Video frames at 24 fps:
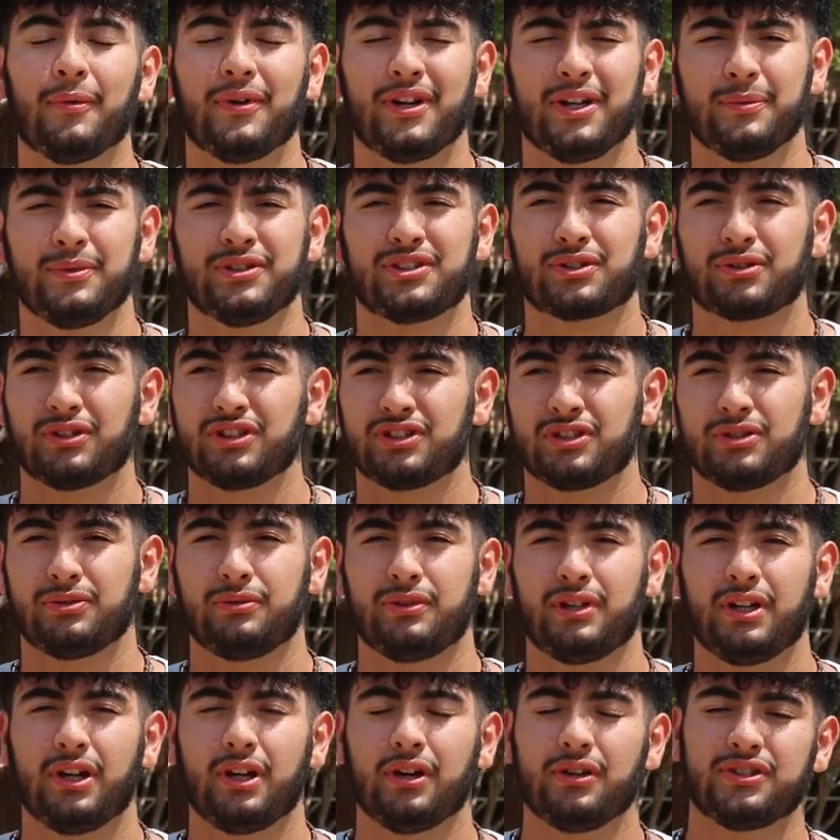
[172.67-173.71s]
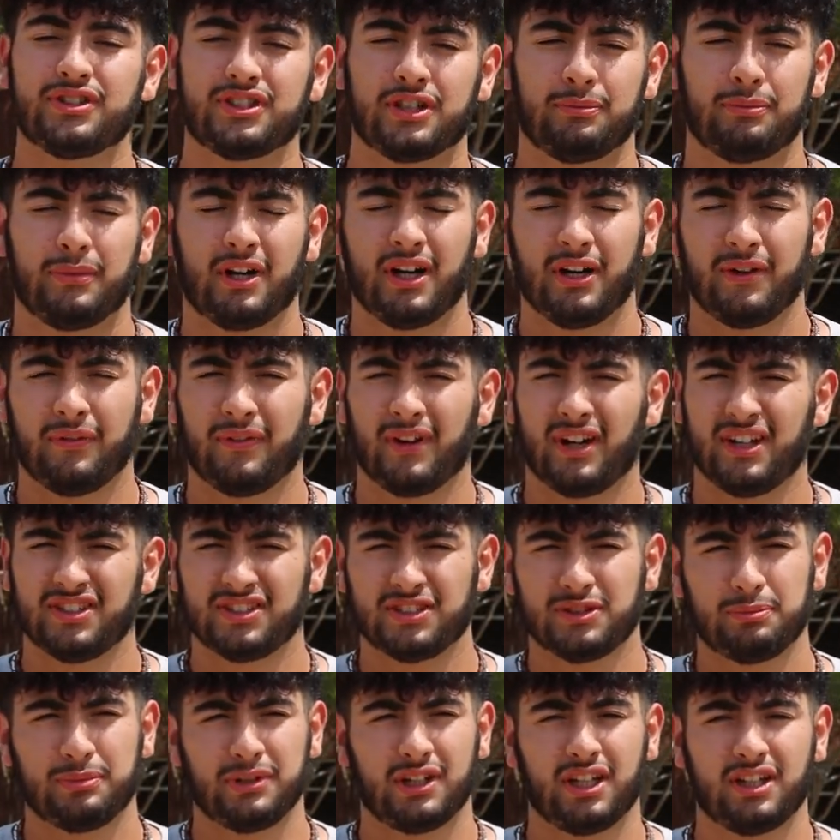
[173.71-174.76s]
my name is Christian Rios and my
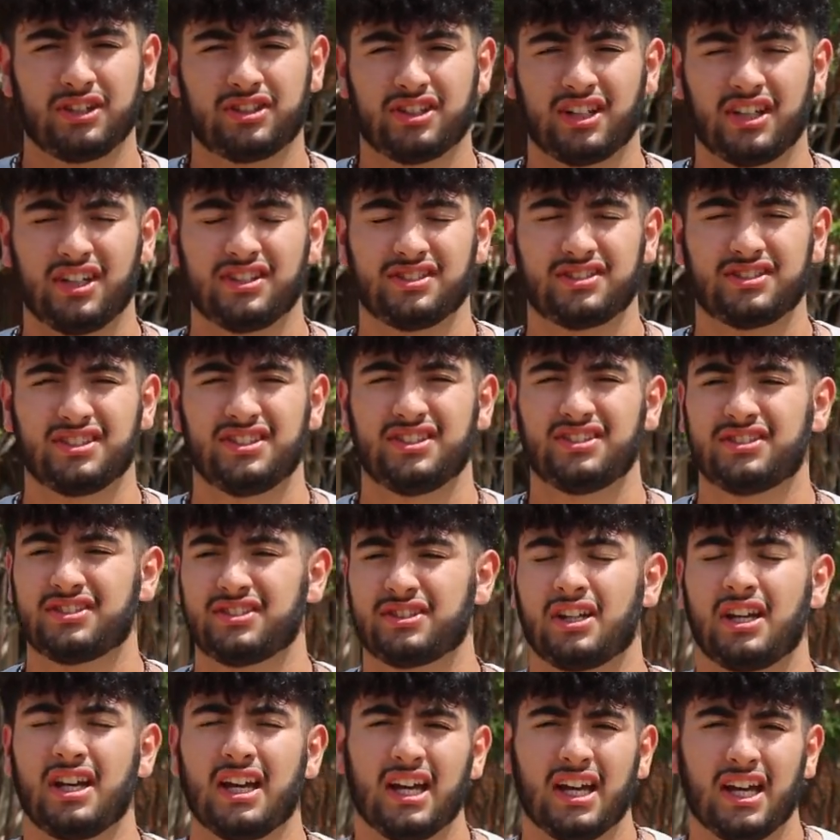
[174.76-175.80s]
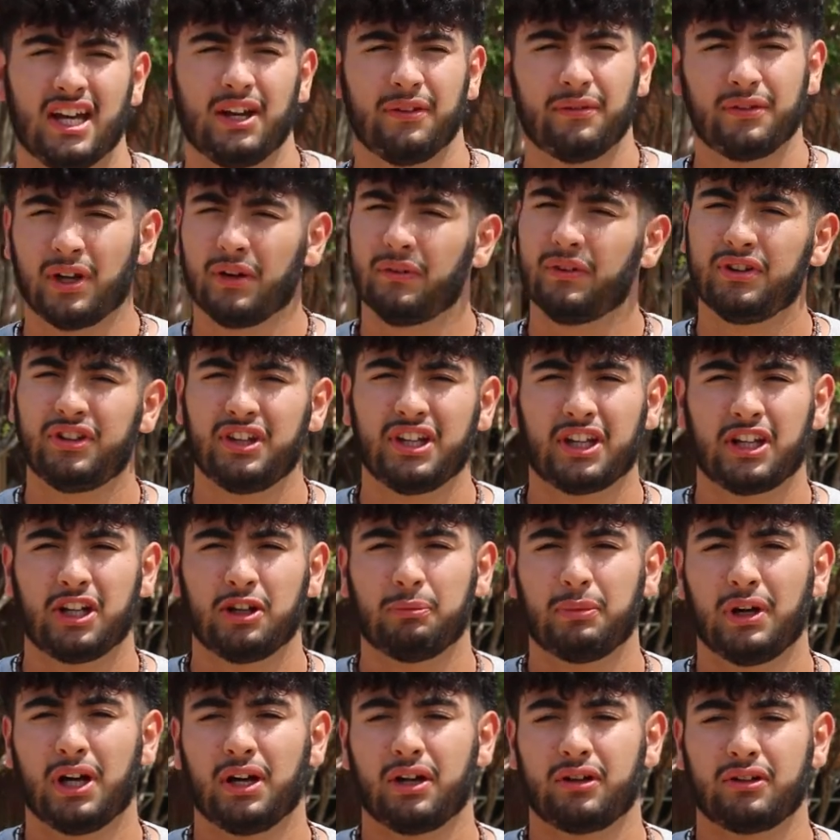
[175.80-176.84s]
advice to BHS is if you're ever thinking
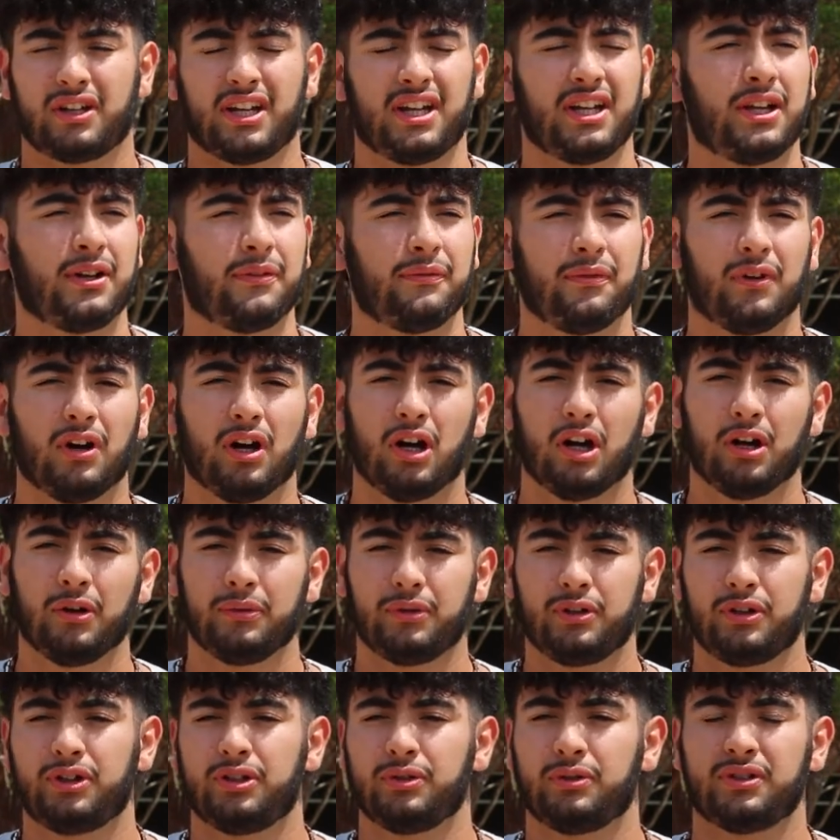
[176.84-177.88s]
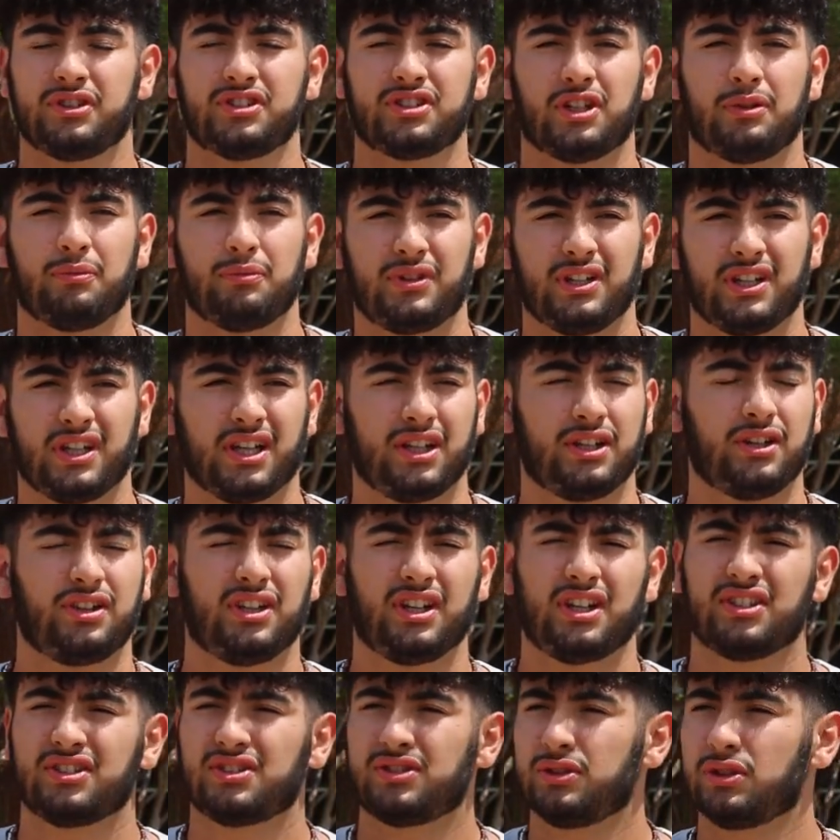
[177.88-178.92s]
about getting involved or doing something and you
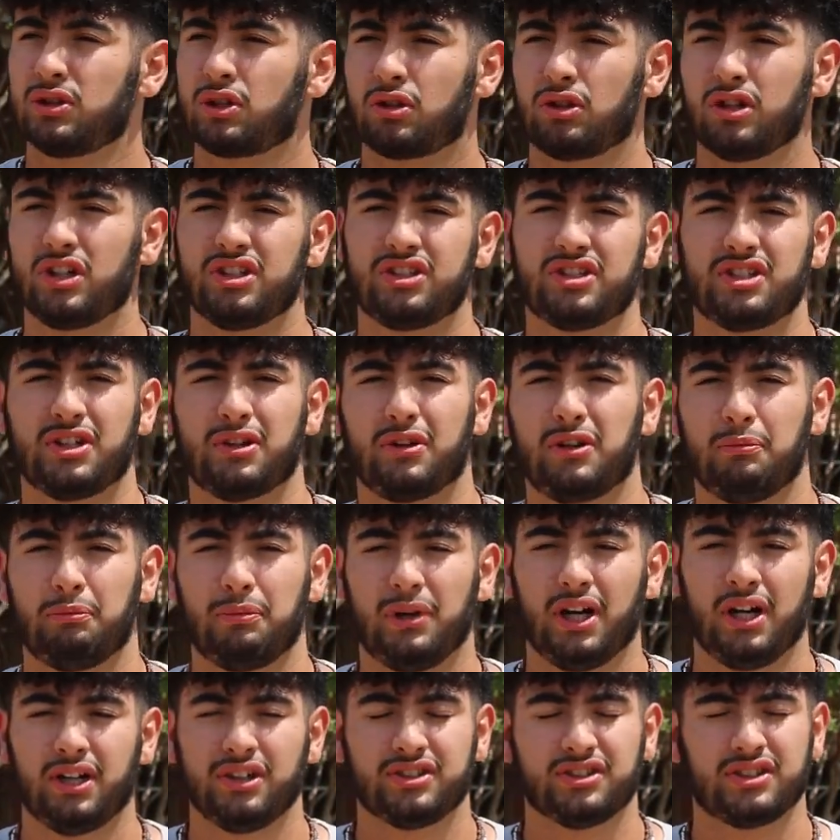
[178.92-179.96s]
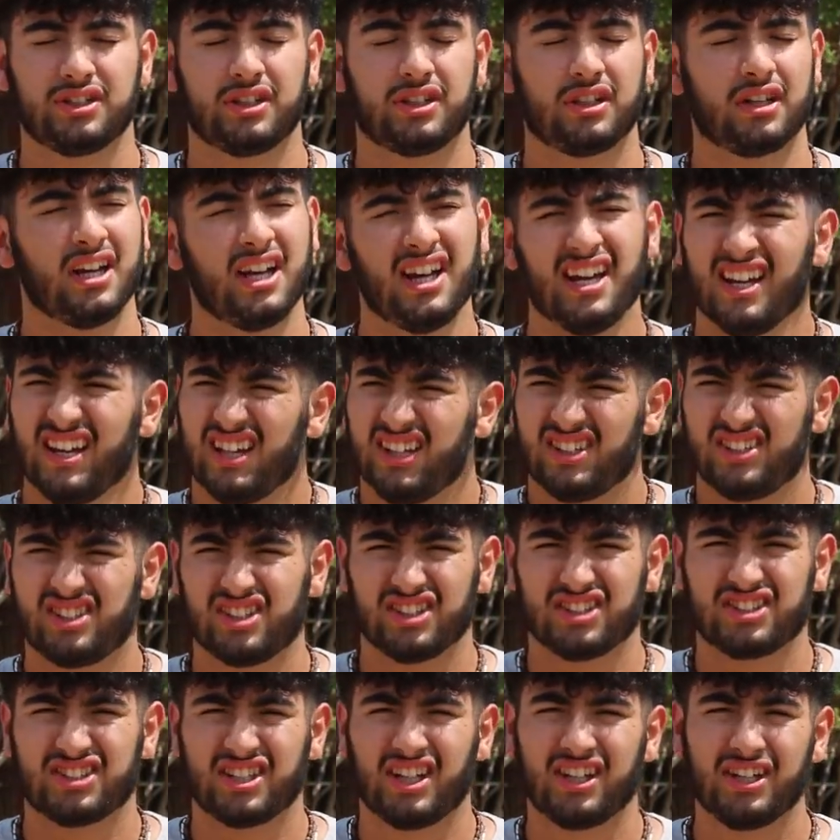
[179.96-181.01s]
think it's too cringy or embarrassing,
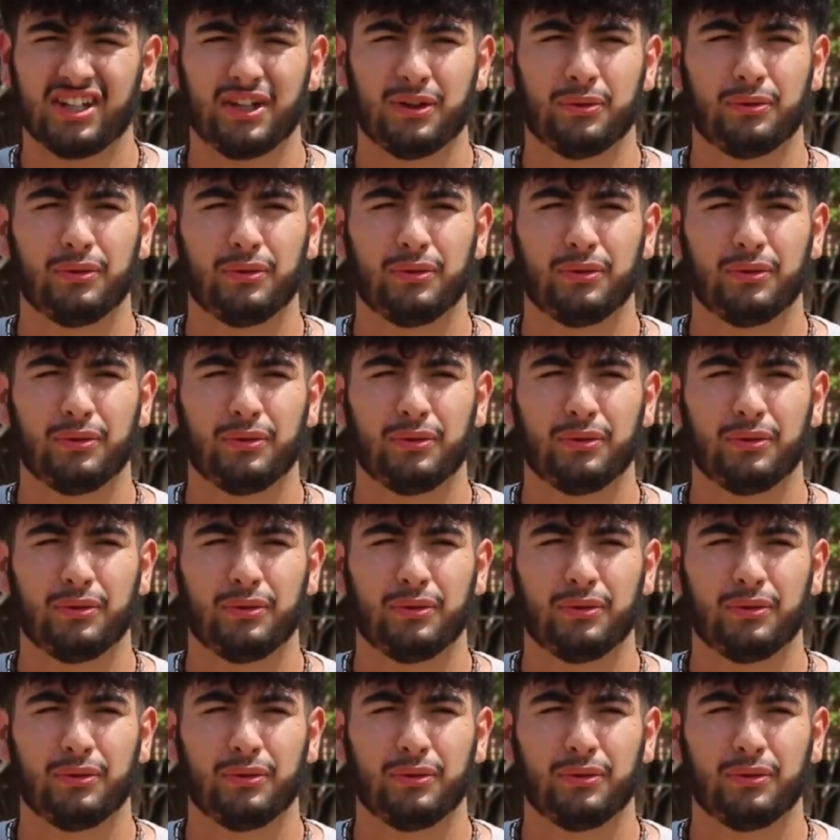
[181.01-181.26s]
just send it